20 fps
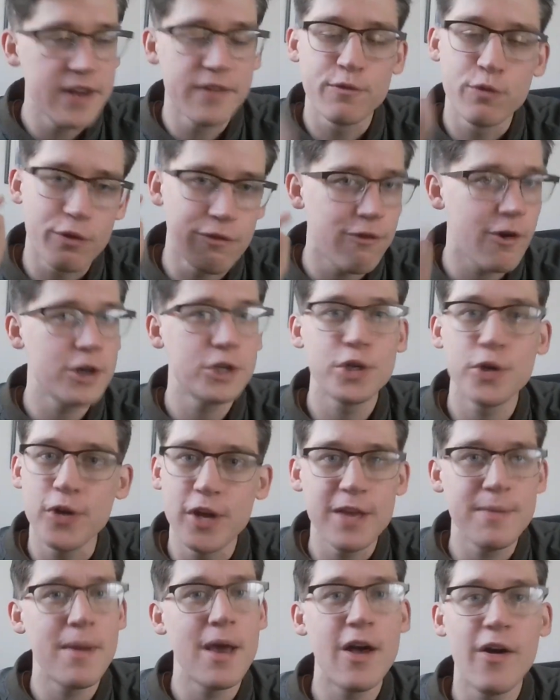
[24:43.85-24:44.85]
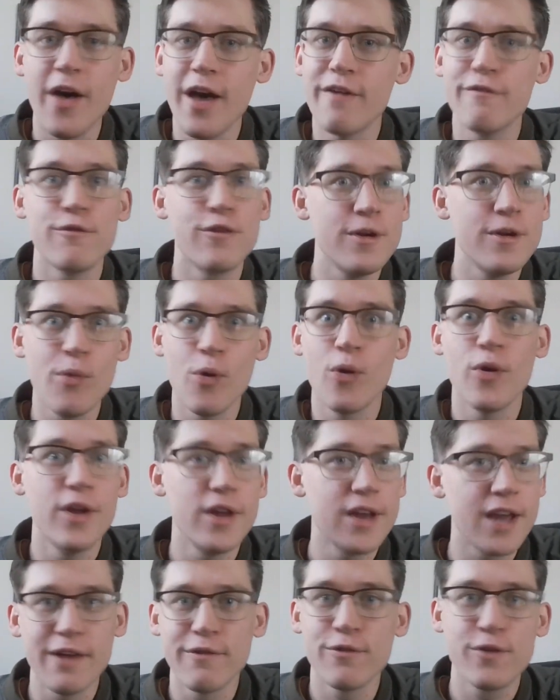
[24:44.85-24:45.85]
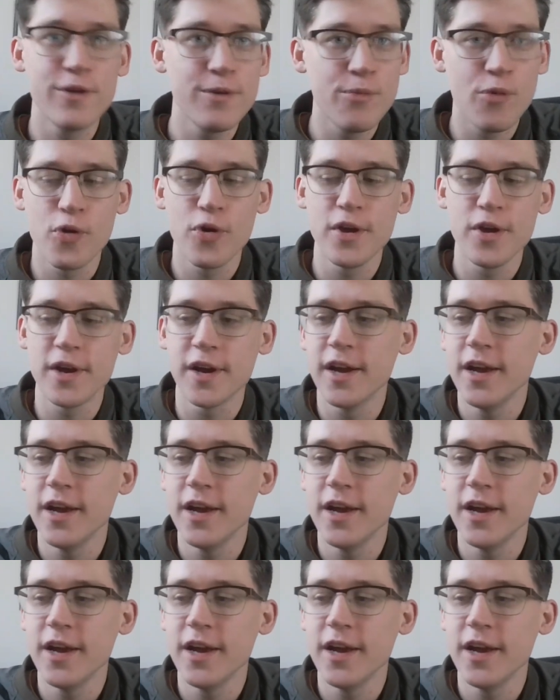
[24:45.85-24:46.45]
refresh your email every morning, and